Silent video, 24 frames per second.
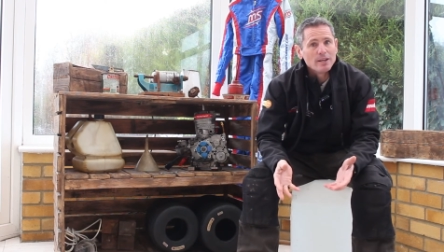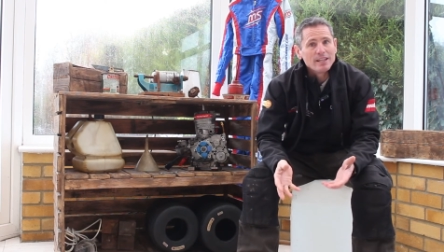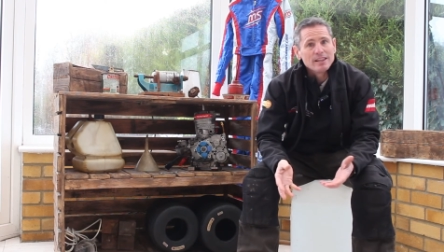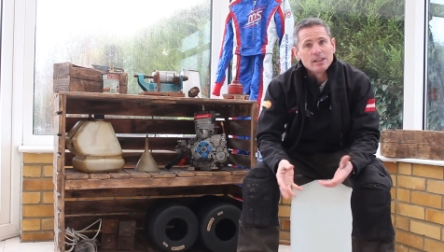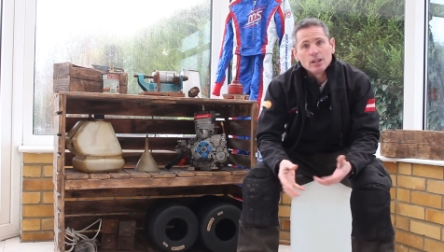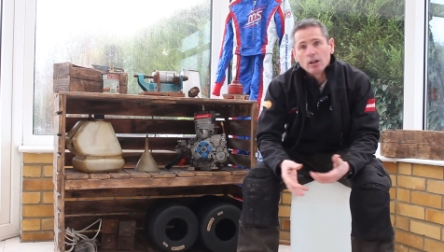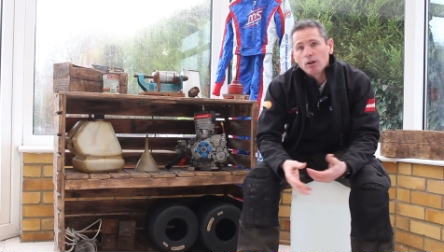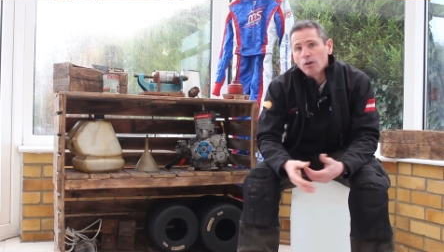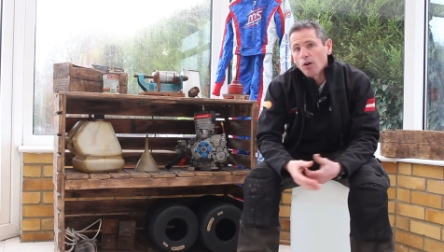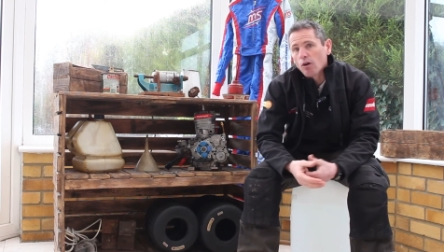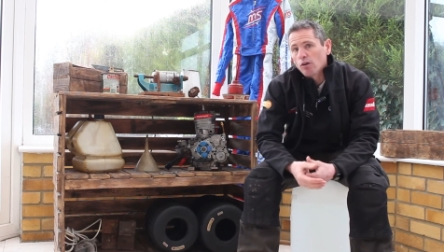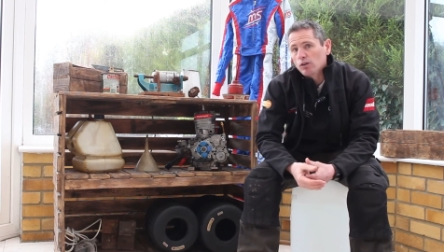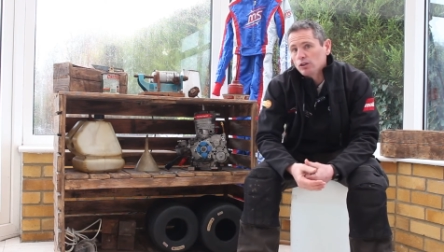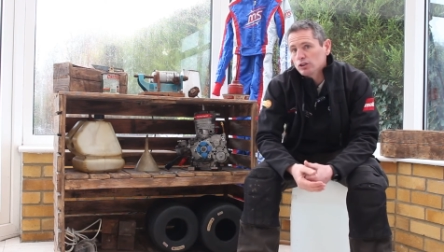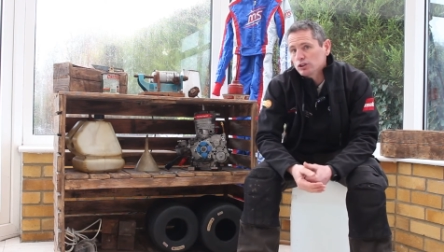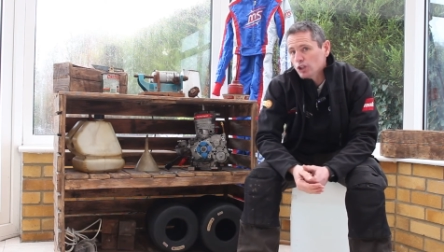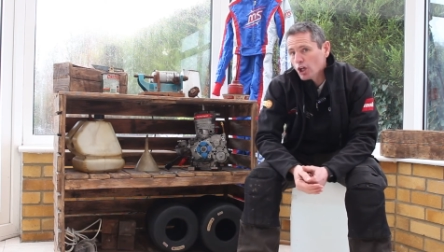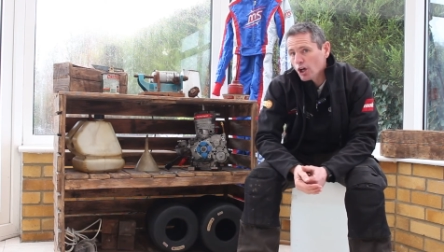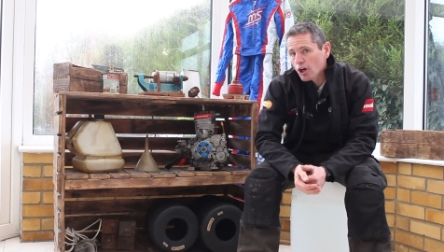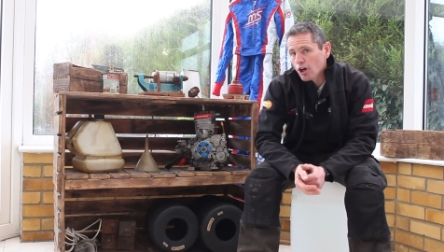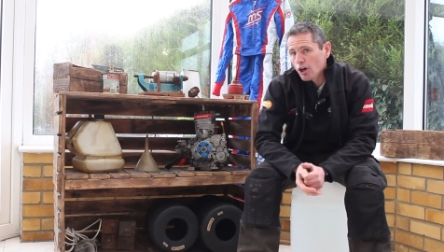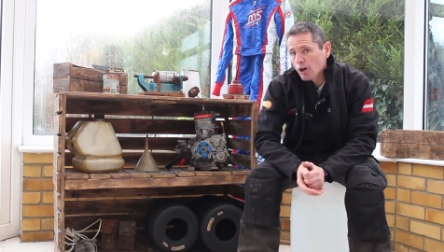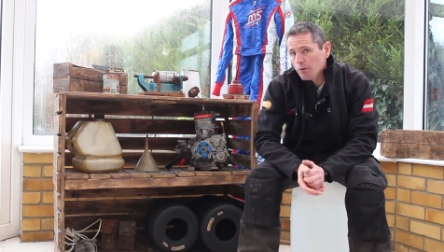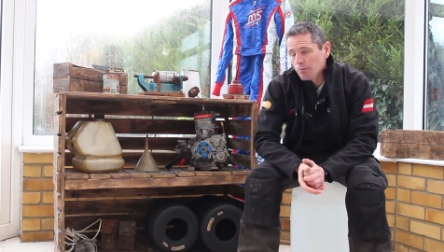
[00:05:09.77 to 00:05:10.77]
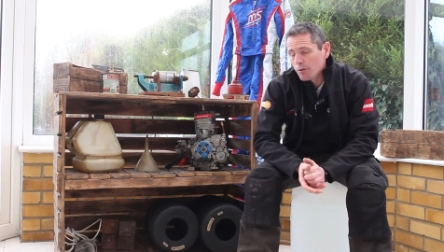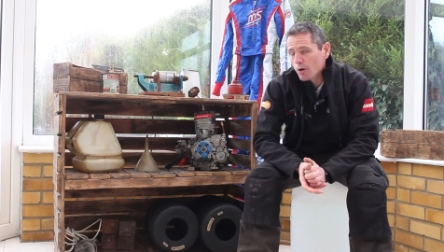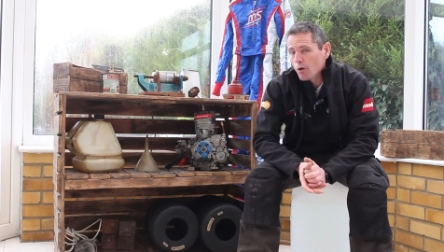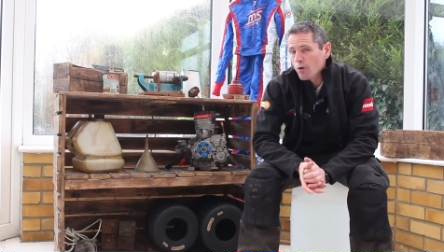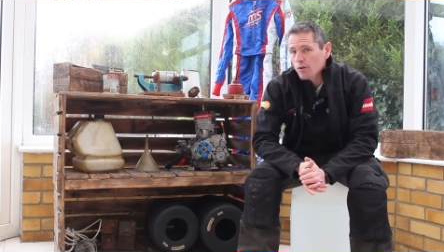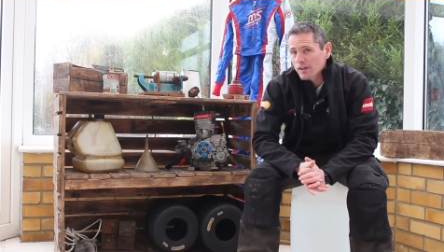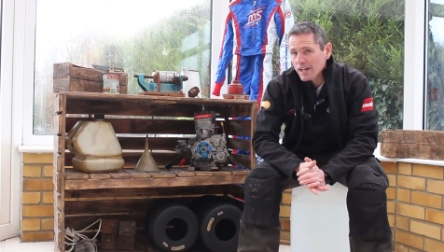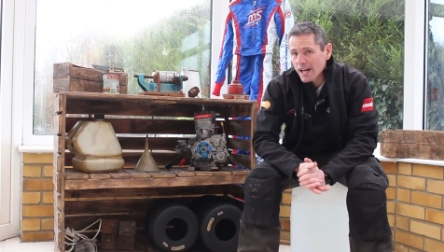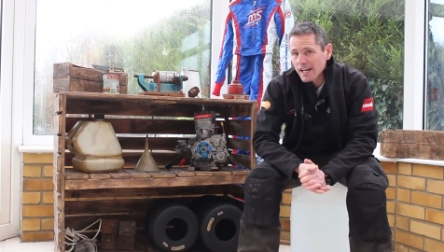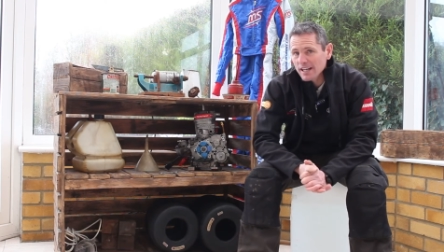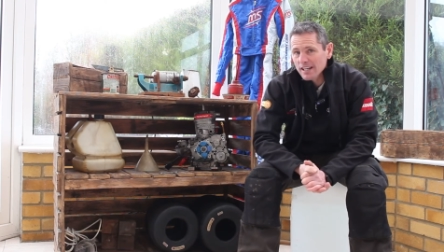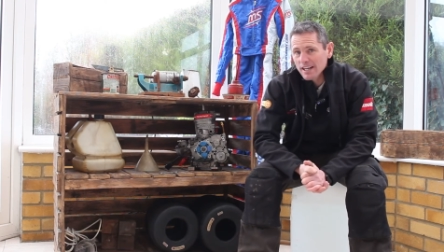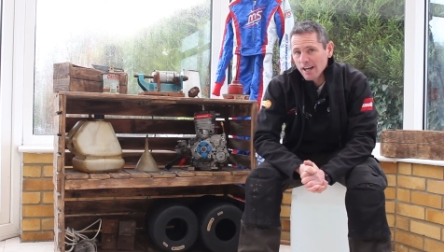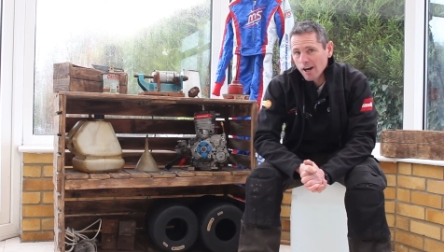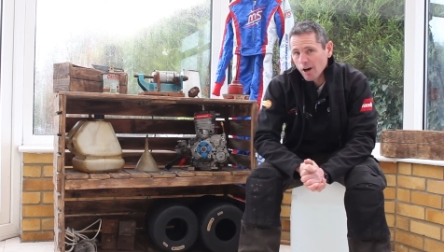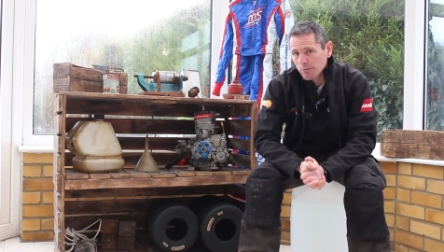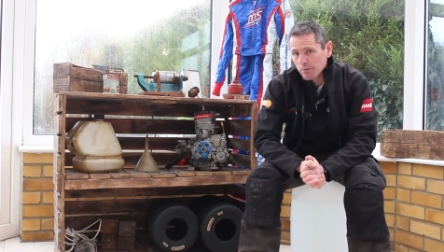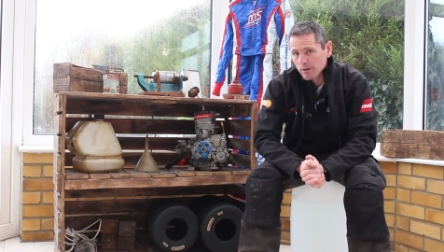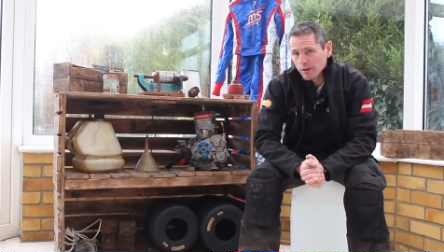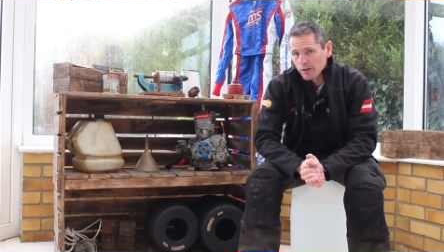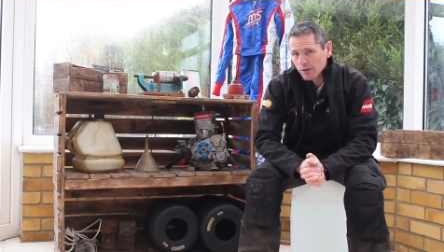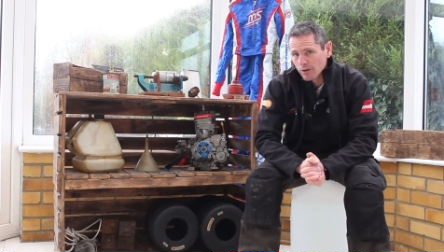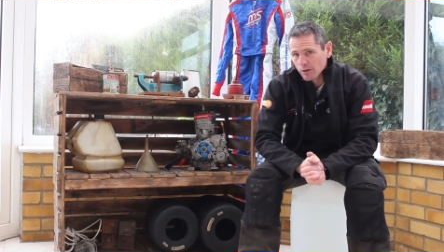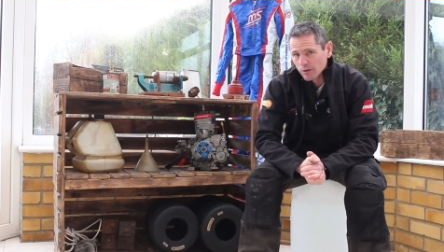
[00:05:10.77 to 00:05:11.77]
in the long term, or can
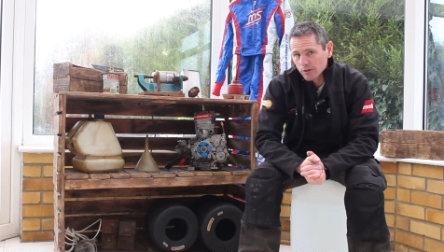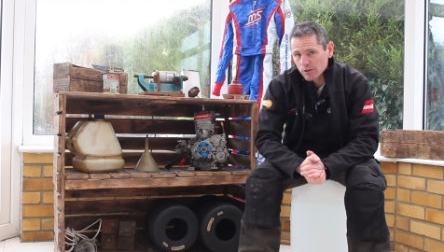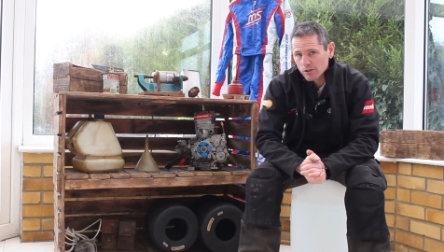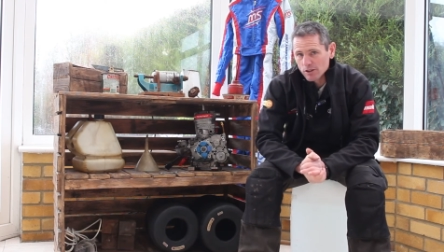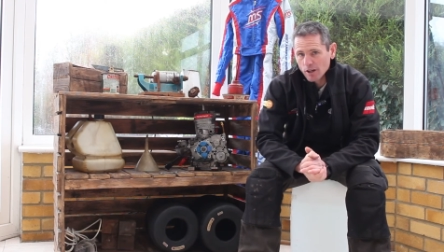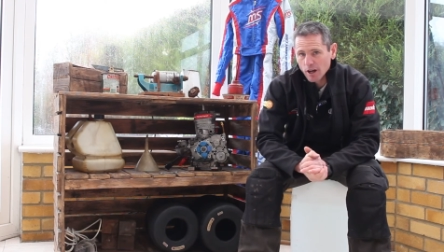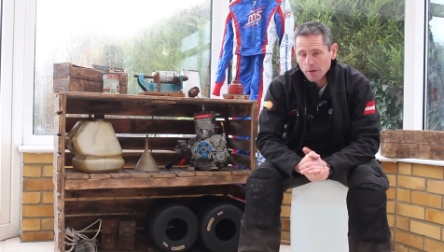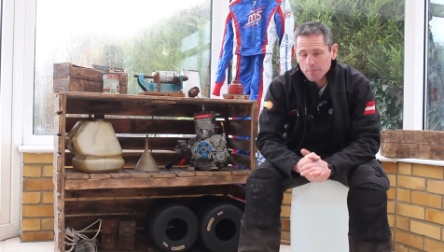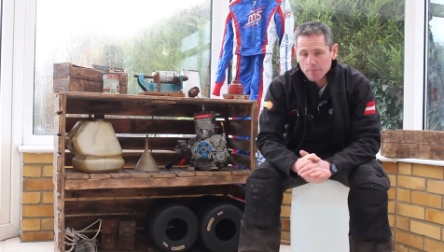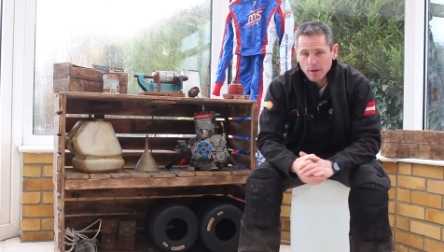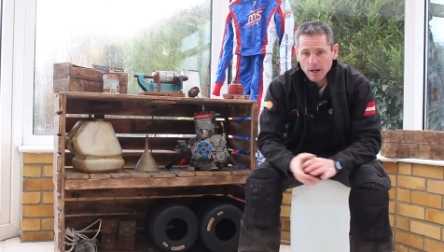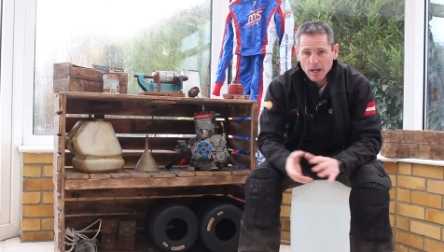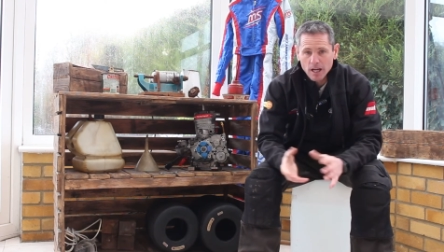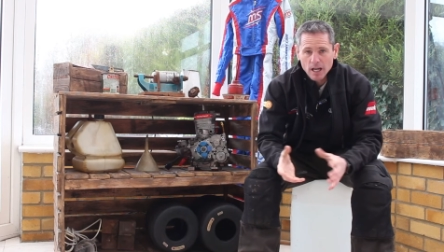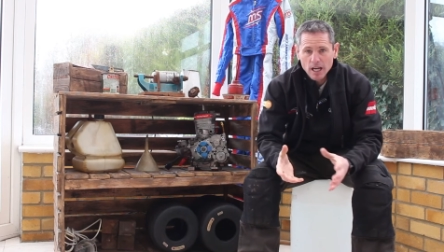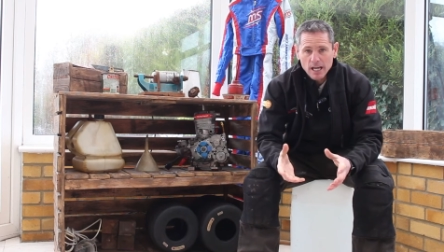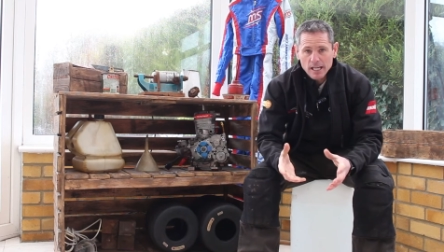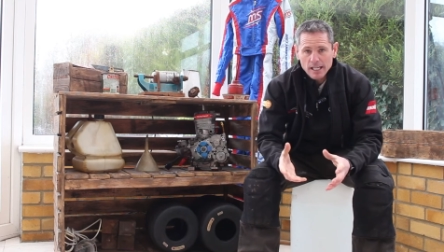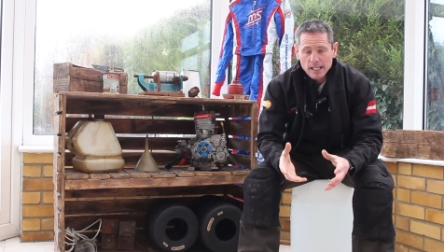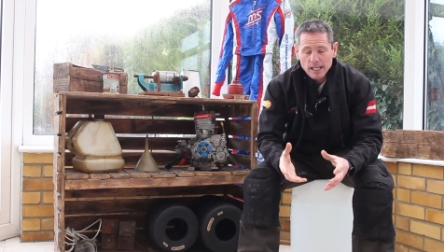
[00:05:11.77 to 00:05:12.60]
help in the long term, but